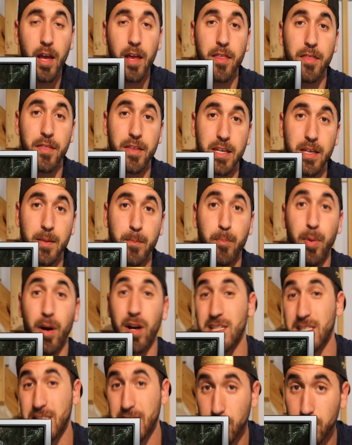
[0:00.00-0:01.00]
the
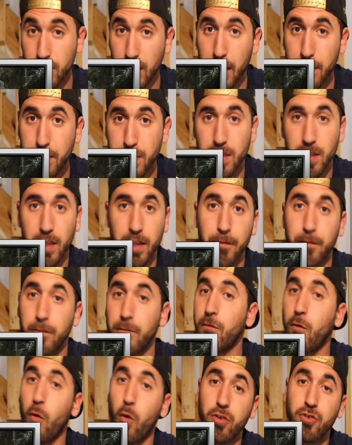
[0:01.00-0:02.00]
Bug Steel types, like
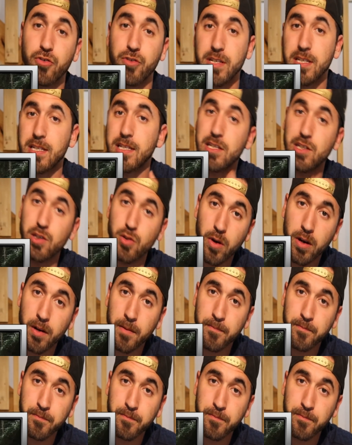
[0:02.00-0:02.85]
Fortress, Scizor.